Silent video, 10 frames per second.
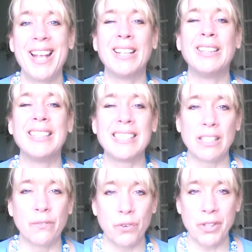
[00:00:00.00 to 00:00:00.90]

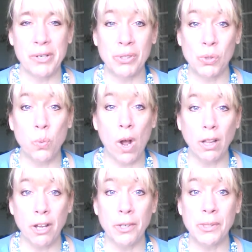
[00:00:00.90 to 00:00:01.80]
Listen for those
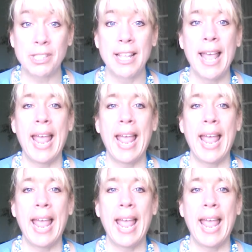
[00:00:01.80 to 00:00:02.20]
swallows.